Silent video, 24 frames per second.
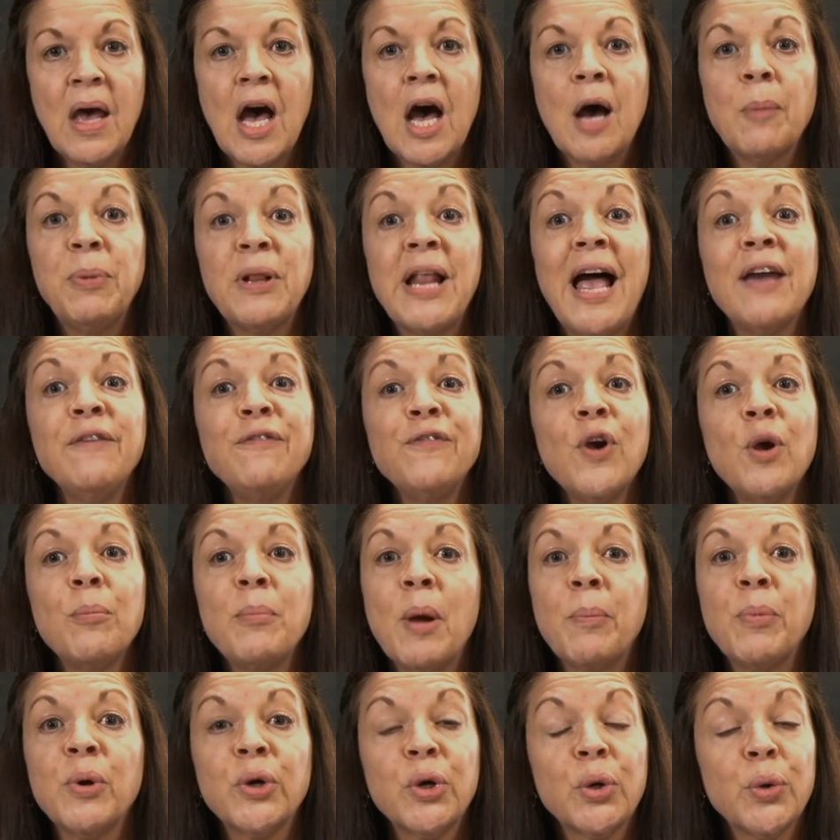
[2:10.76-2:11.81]
Apply for a
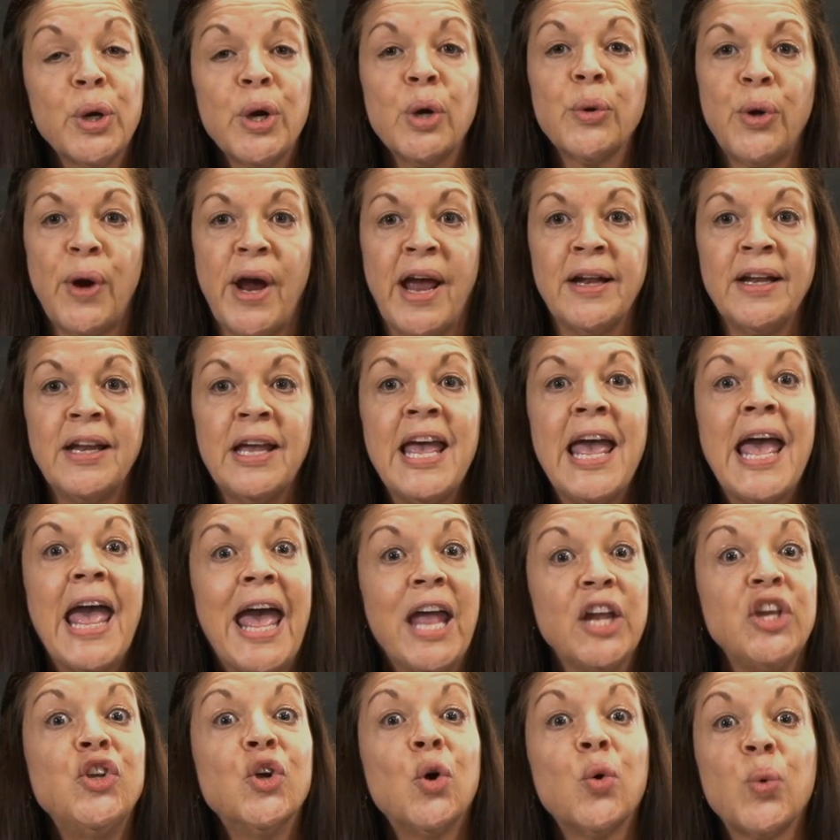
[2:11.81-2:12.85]
member career grant
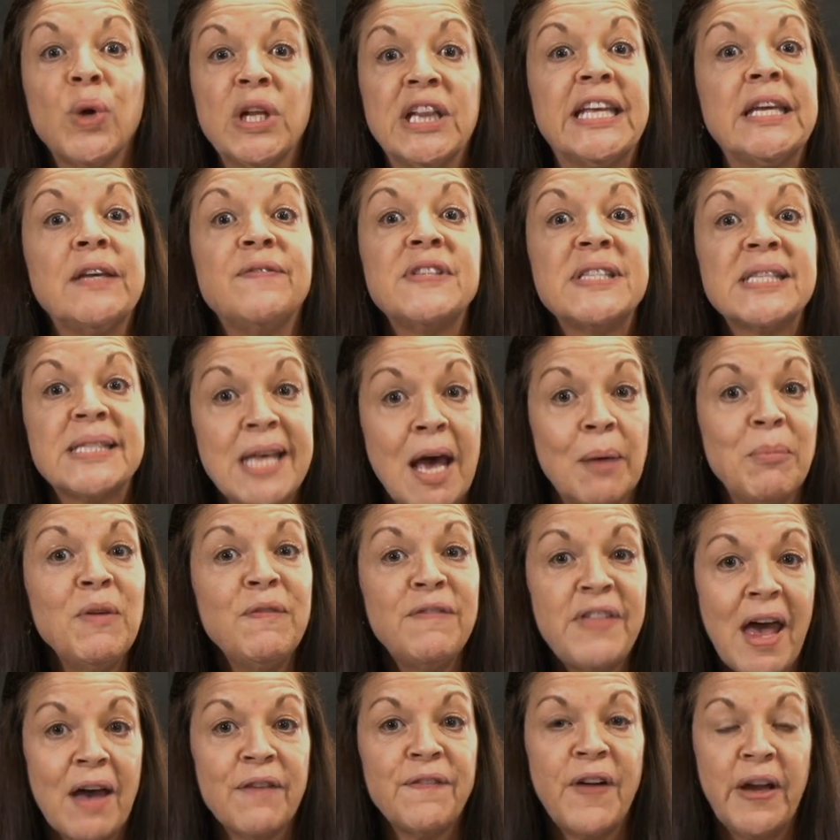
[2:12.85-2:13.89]
and you'll relieve some
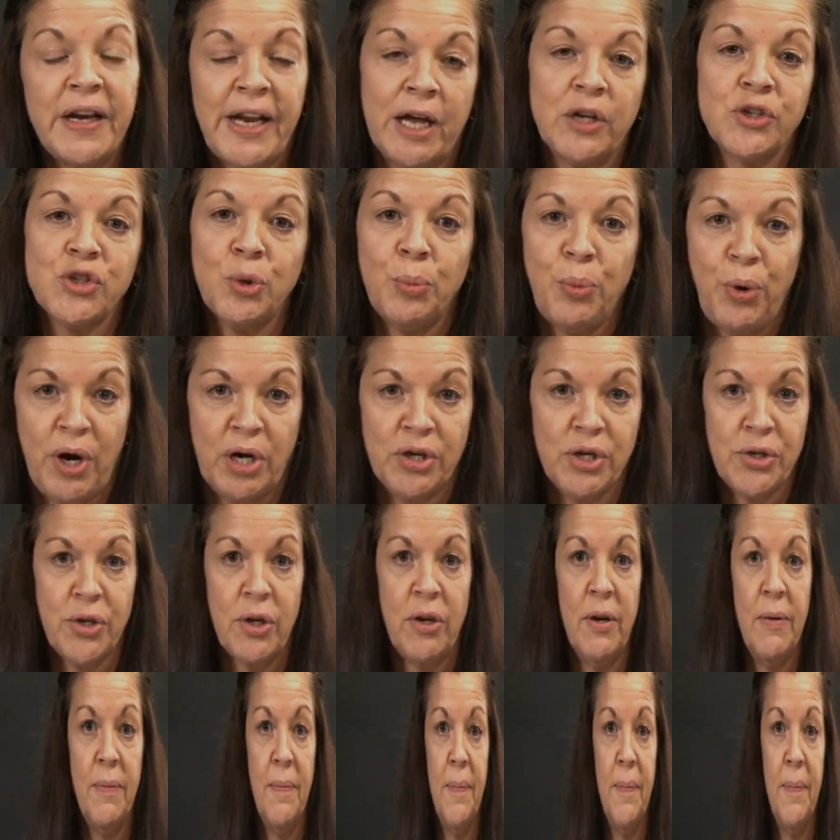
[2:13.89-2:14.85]
of that financial pressure.